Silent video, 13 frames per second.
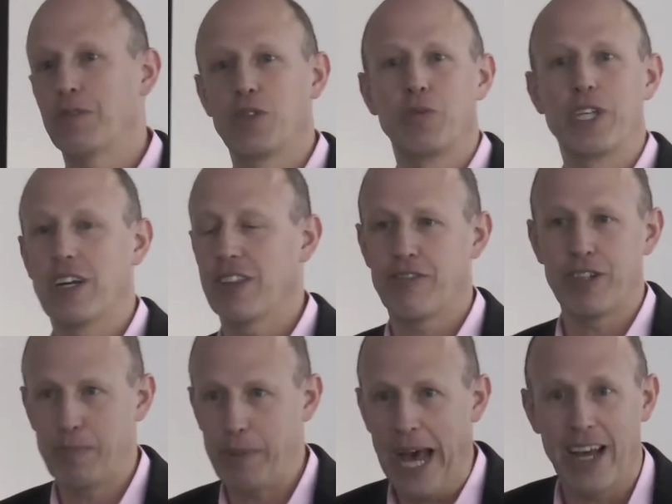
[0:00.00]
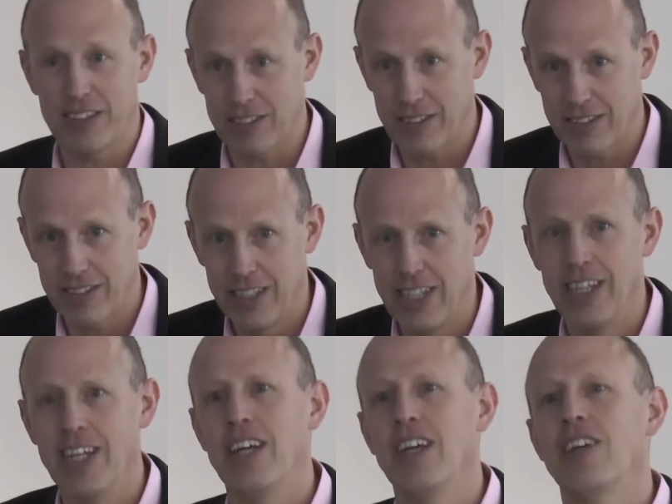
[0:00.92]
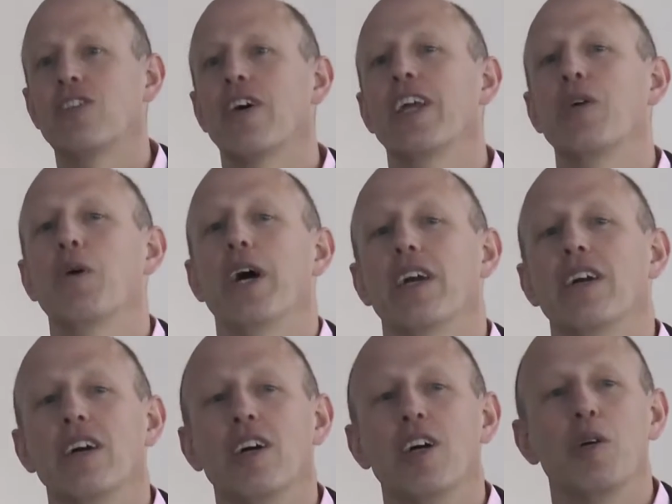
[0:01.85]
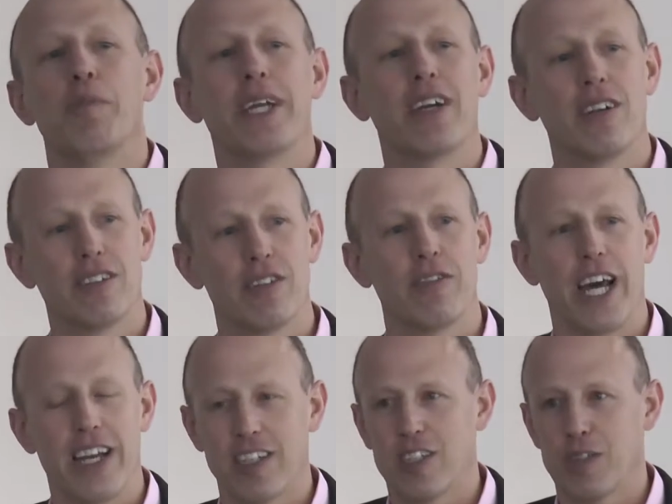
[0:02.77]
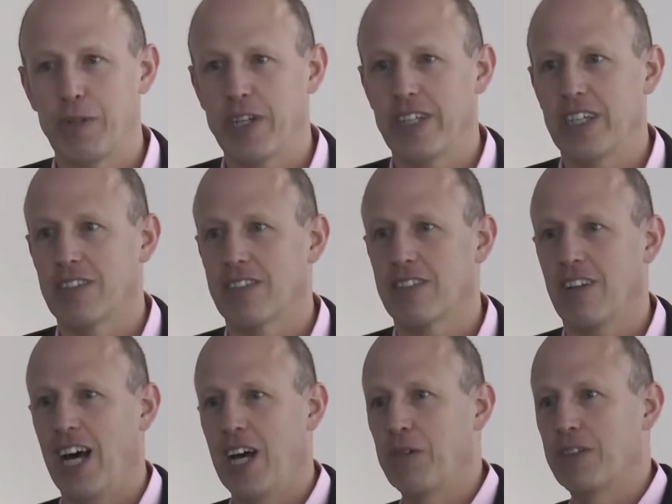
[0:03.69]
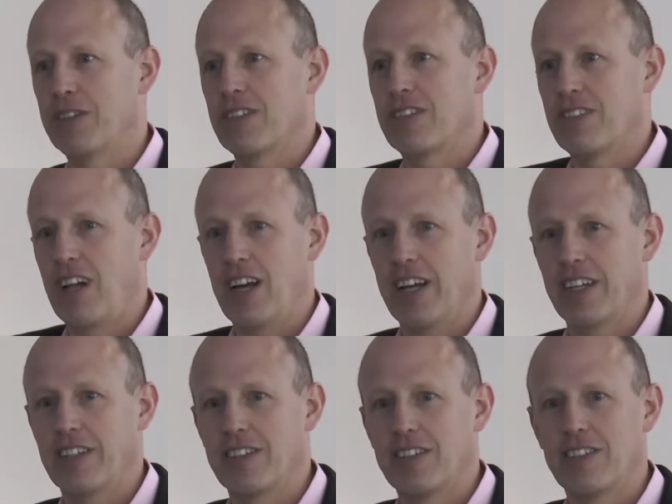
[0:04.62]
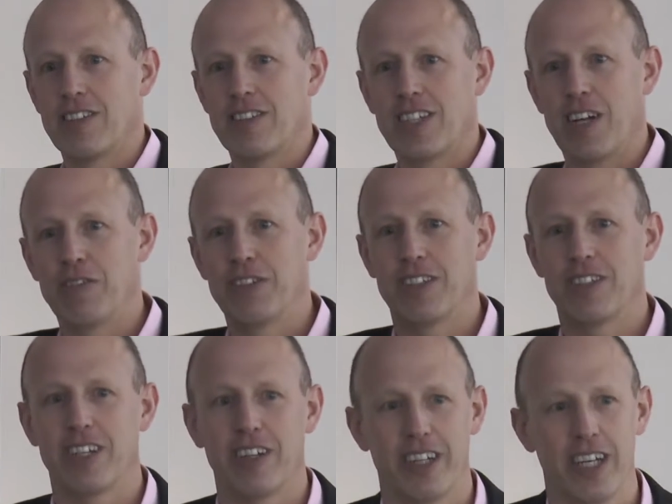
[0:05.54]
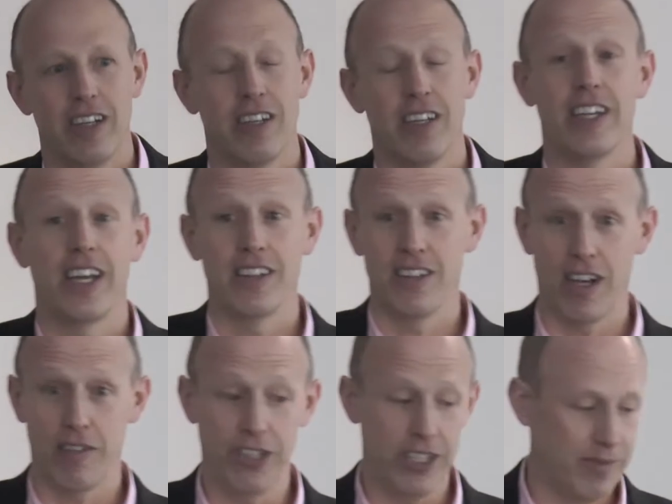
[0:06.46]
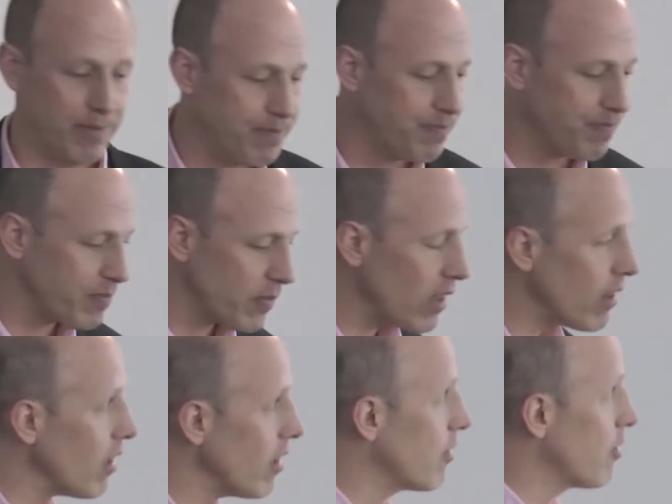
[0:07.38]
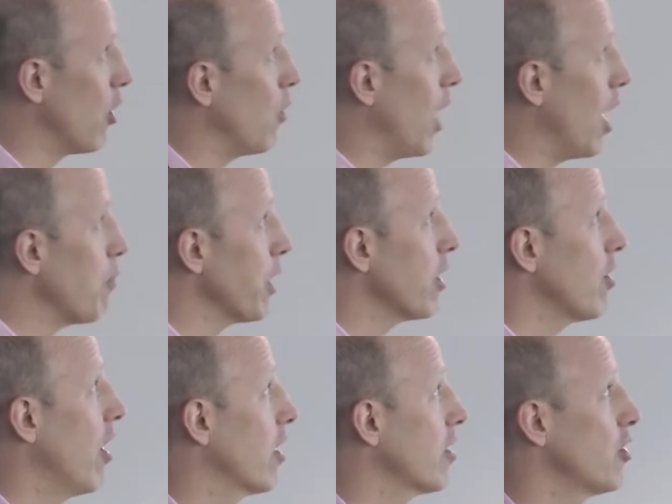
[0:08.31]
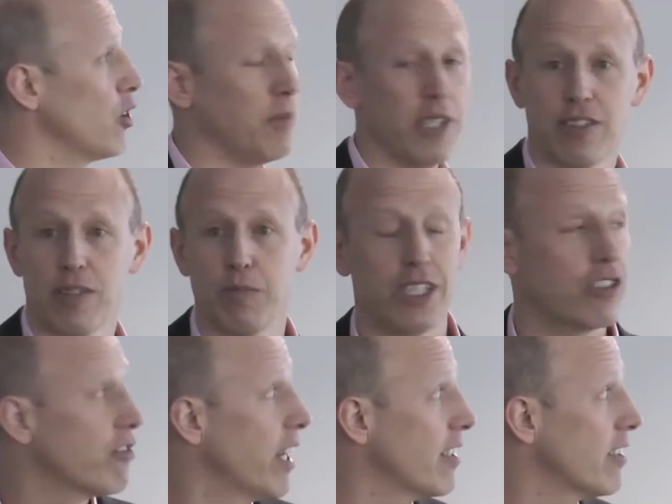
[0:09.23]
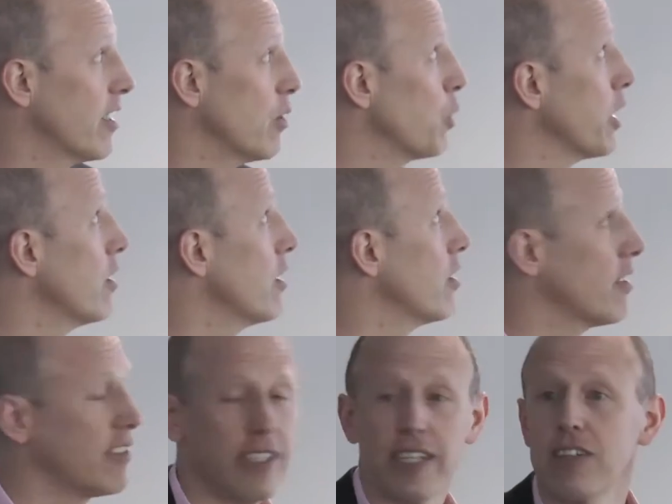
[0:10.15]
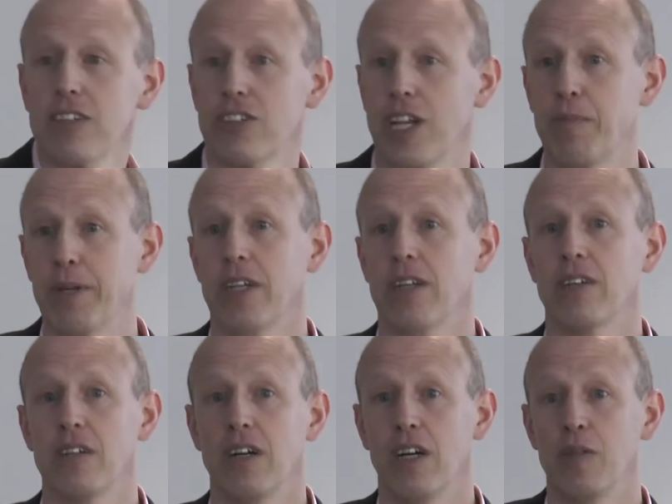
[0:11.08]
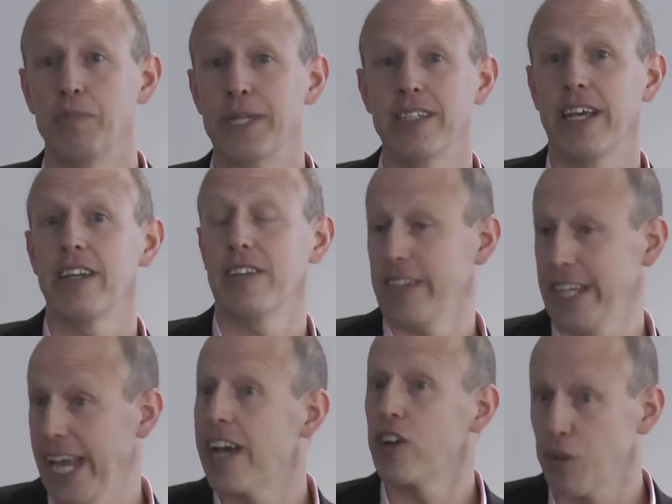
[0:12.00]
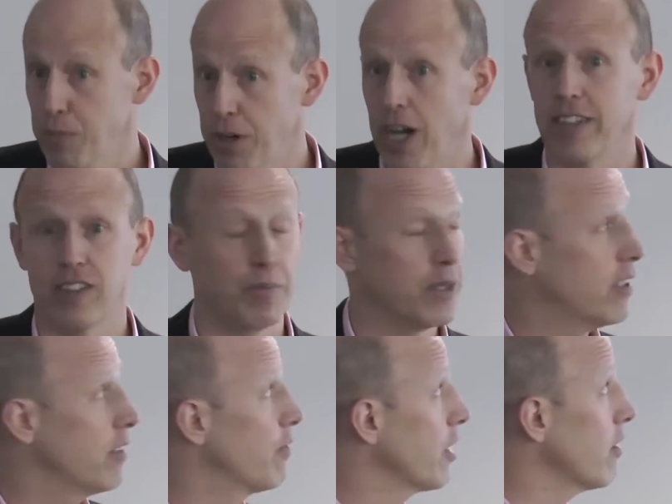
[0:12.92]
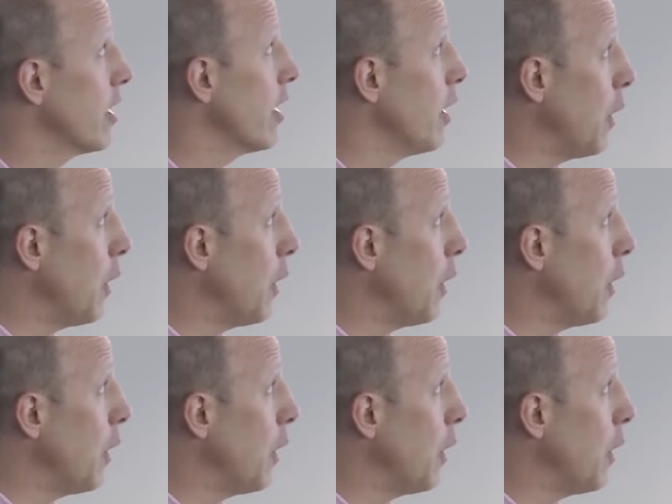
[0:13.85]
and we got 3 patents. So anyway, because of that experience, I was assigned to cover this area, and I love it. So I'm going to talk to you about some of the trends that we're seeing shaping big data in the enterprise specifically.